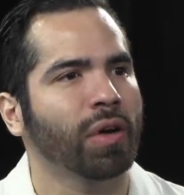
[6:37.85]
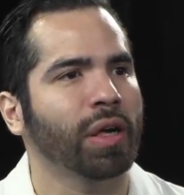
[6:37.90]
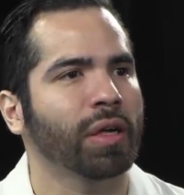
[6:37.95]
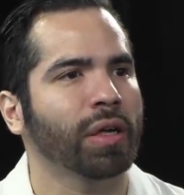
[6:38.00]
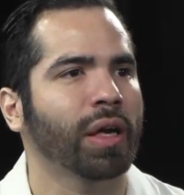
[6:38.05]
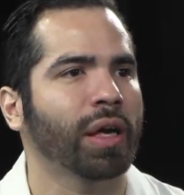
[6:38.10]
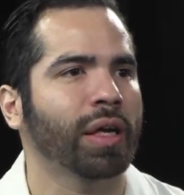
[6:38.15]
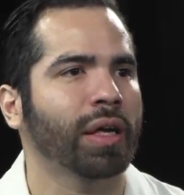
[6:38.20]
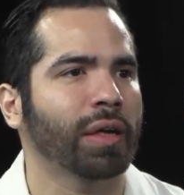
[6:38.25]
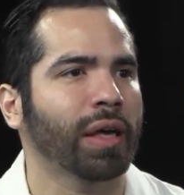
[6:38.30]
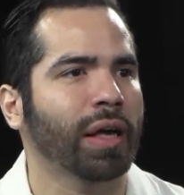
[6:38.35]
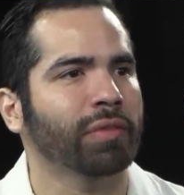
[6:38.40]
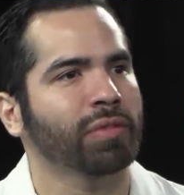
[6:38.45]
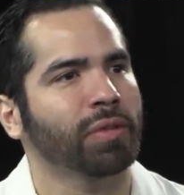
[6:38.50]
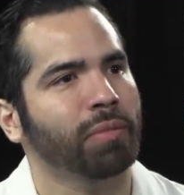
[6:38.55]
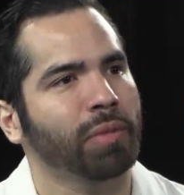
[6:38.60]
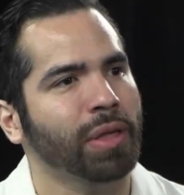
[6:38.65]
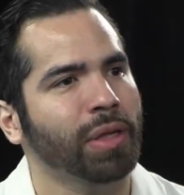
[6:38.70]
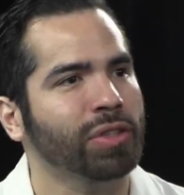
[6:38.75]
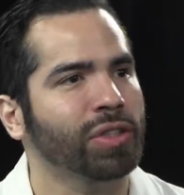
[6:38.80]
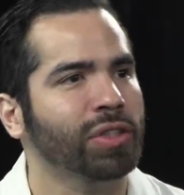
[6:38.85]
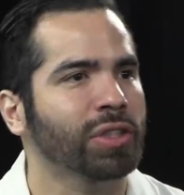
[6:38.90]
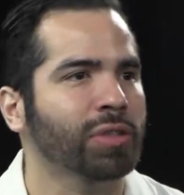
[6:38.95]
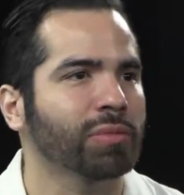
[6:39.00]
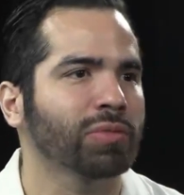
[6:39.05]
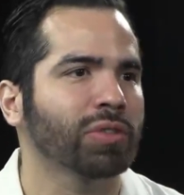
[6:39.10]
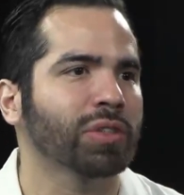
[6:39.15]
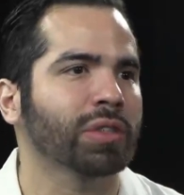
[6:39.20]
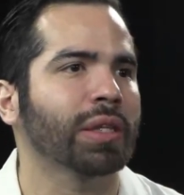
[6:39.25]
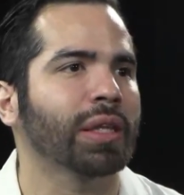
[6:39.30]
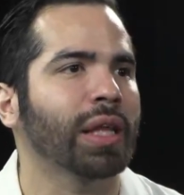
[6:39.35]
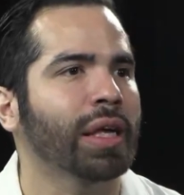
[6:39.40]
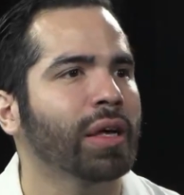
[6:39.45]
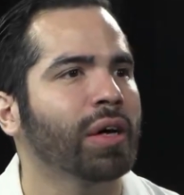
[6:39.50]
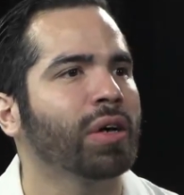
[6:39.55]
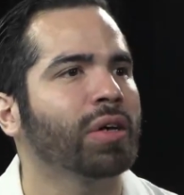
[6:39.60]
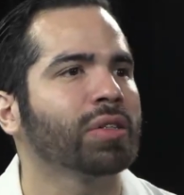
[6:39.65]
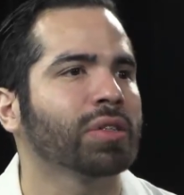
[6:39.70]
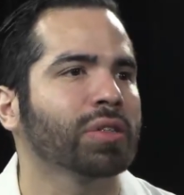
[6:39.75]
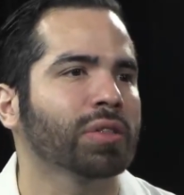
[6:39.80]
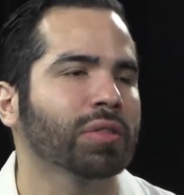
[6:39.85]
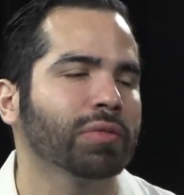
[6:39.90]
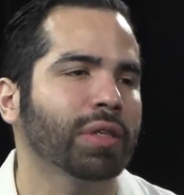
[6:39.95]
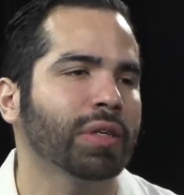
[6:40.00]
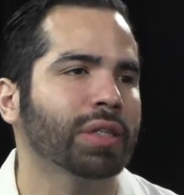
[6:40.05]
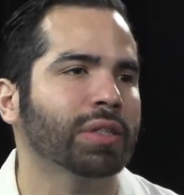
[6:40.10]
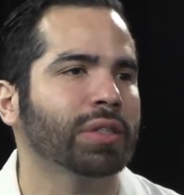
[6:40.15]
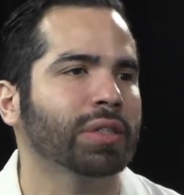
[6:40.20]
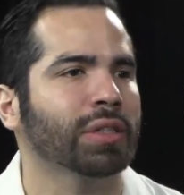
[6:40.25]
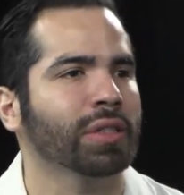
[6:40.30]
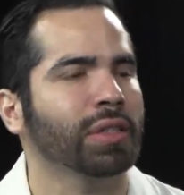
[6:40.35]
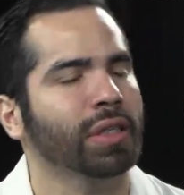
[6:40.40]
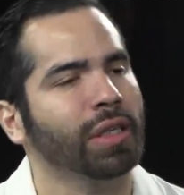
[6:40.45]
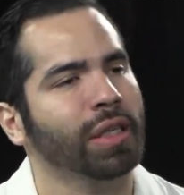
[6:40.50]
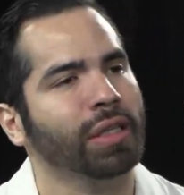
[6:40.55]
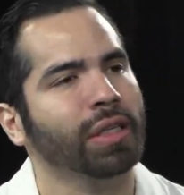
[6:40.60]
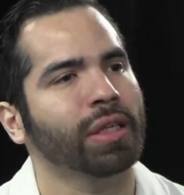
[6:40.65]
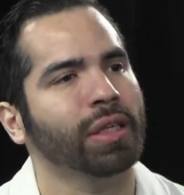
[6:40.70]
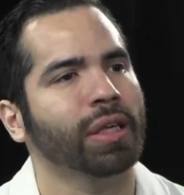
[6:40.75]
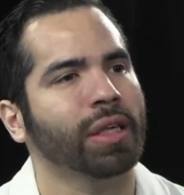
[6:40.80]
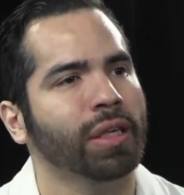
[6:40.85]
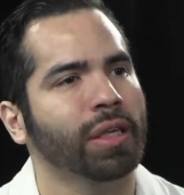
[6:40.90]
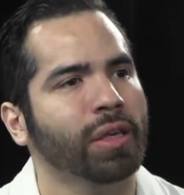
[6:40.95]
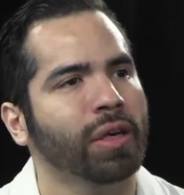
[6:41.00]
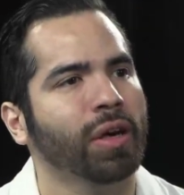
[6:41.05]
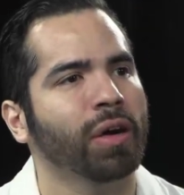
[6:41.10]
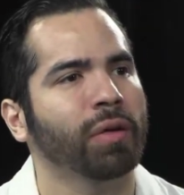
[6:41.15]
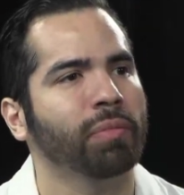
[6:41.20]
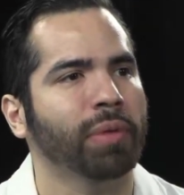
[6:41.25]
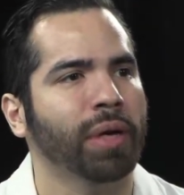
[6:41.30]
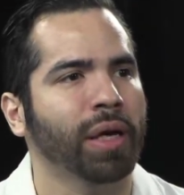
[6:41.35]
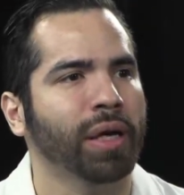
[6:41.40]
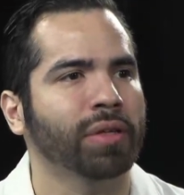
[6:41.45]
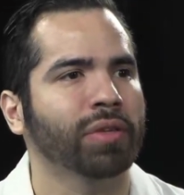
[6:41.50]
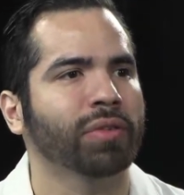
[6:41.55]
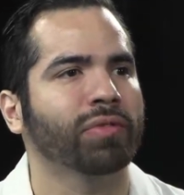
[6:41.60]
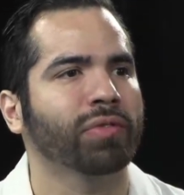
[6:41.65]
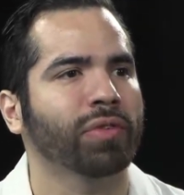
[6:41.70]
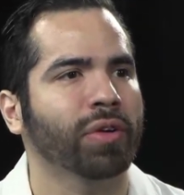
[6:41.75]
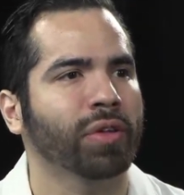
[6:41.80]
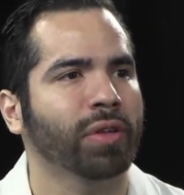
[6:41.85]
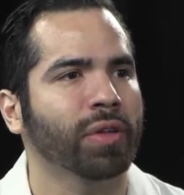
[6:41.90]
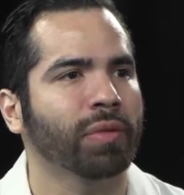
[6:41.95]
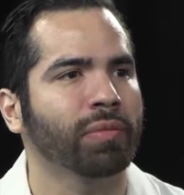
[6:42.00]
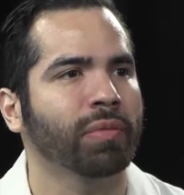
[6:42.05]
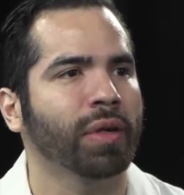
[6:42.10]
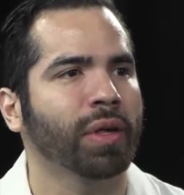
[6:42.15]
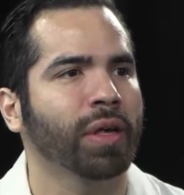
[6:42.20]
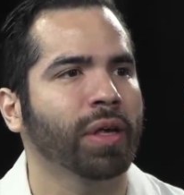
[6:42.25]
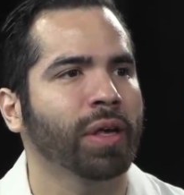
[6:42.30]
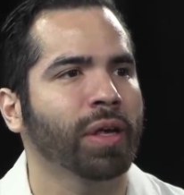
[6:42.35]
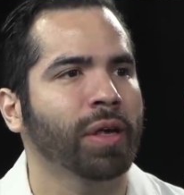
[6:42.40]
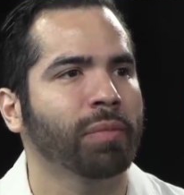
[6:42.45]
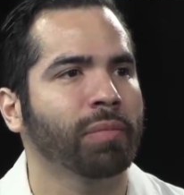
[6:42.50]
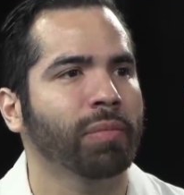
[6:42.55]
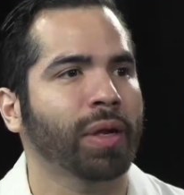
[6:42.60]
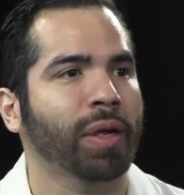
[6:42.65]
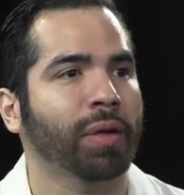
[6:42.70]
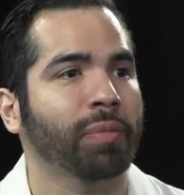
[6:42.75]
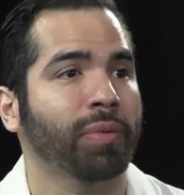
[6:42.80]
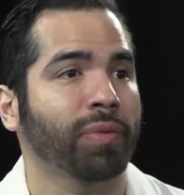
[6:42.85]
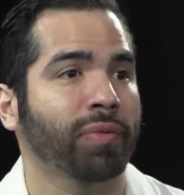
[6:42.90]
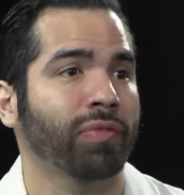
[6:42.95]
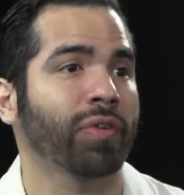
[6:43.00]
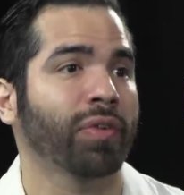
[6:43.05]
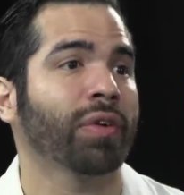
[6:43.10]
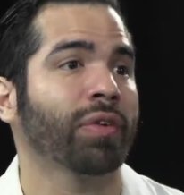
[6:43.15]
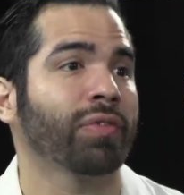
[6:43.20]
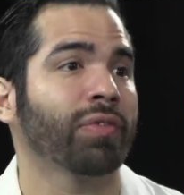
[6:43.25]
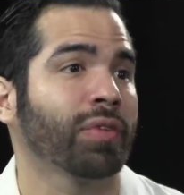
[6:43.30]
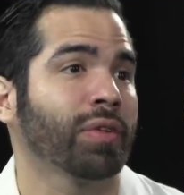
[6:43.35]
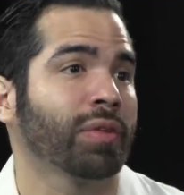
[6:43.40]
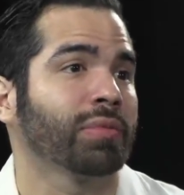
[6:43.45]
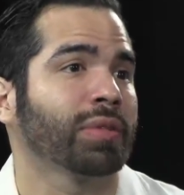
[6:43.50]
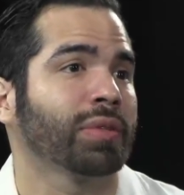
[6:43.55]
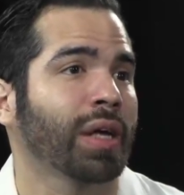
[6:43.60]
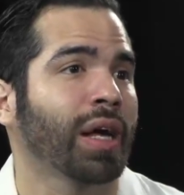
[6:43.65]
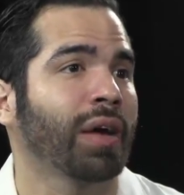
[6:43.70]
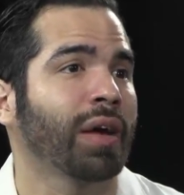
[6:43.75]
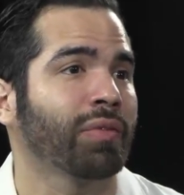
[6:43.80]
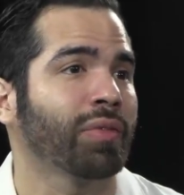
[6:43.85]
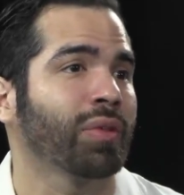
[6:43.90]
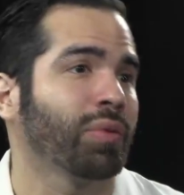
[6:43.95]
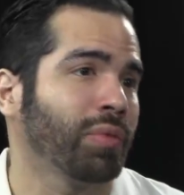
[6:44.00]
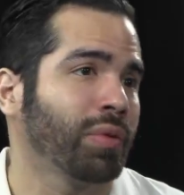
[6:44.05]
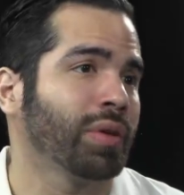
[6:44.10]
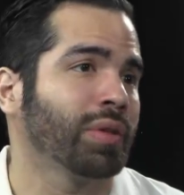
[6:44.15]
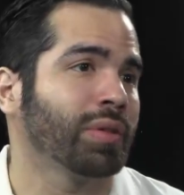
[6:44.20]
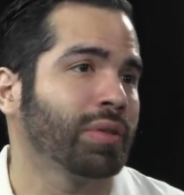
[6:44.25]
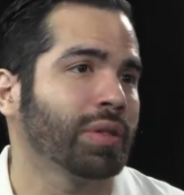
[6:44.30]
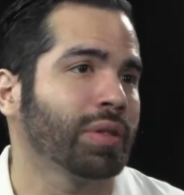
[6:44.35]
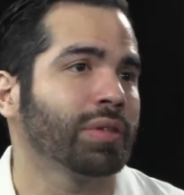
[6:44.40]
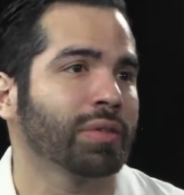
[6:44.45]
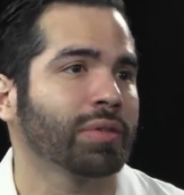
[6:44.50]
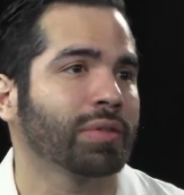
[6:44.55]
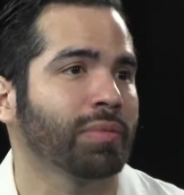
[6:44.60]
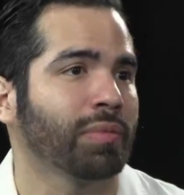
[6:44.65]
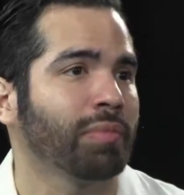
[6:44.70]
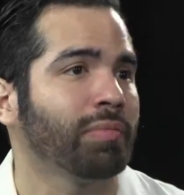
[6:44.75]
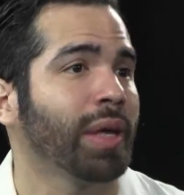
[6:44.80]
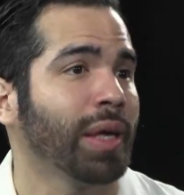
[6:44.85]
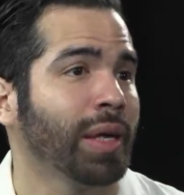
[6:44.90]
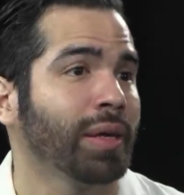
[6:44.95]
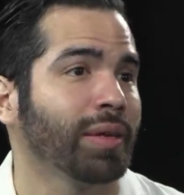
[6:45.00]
I have to make some slight alteration, and I can get it compounded for them. But I prefer for them to have the one that's made.